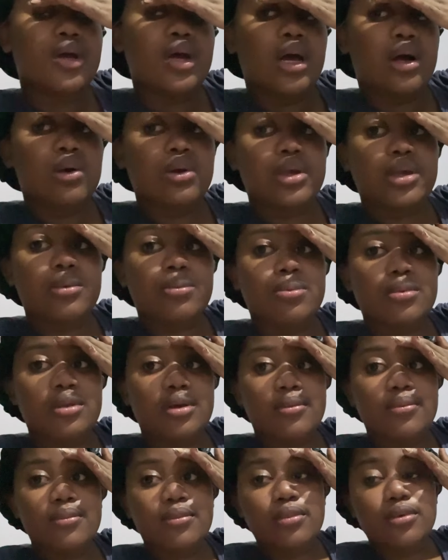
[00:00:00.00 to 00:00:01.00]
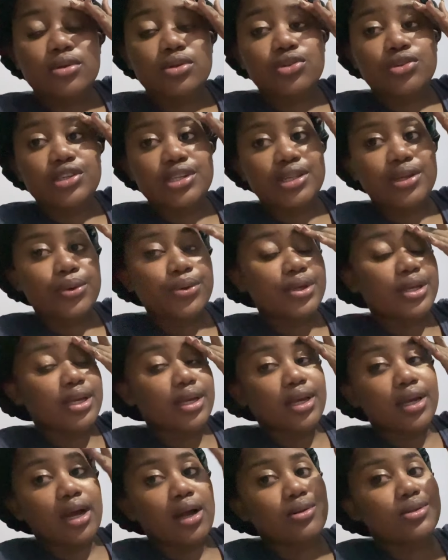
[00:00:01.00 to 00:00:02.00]
I'll keep them during the
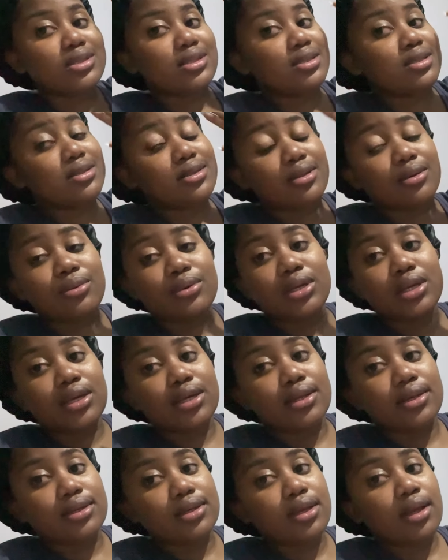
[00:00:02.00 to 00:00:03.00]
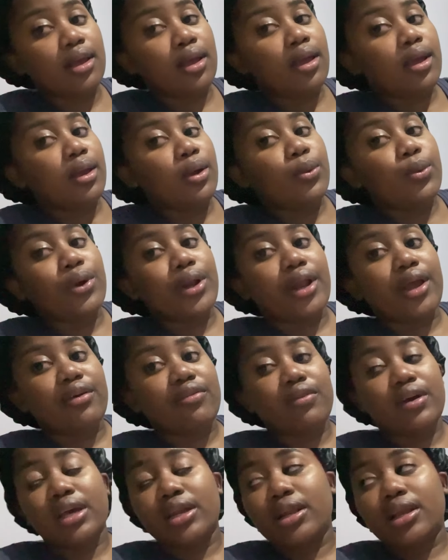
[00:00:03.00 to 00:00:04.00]
week. I'll see in the weekend when I
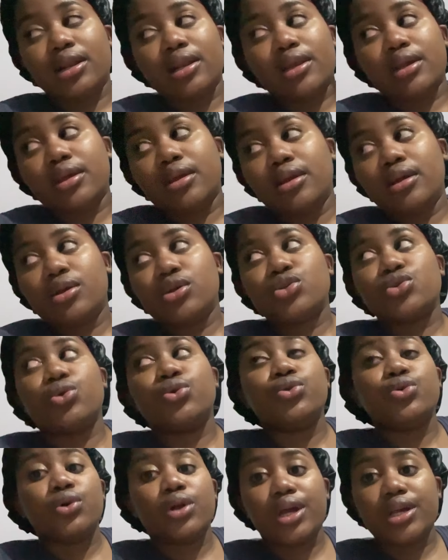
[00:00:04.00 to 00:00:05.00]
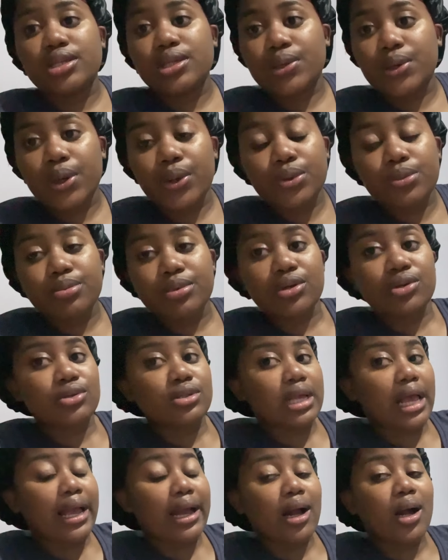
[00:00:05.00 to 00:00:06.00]
finally show you guys around. Because
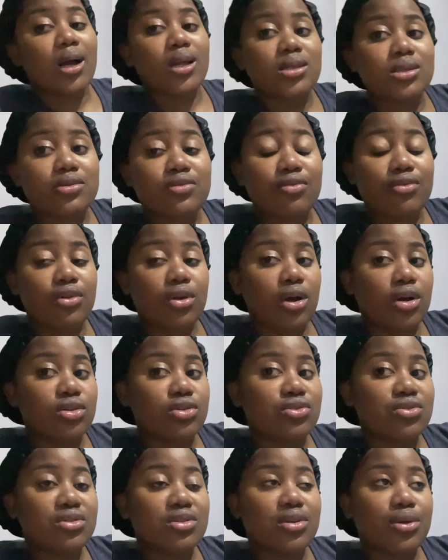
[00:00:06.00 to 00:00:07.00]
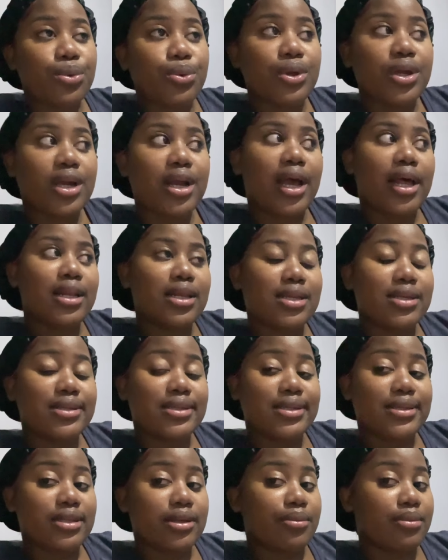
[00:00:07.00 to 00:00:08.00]
I can't vlog during the week unless
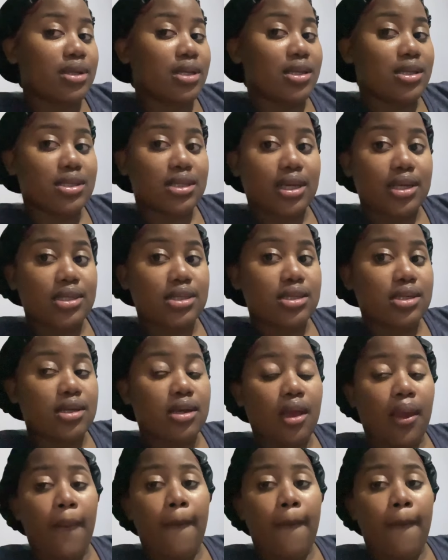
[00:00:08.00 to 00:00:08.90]
there's something exciting.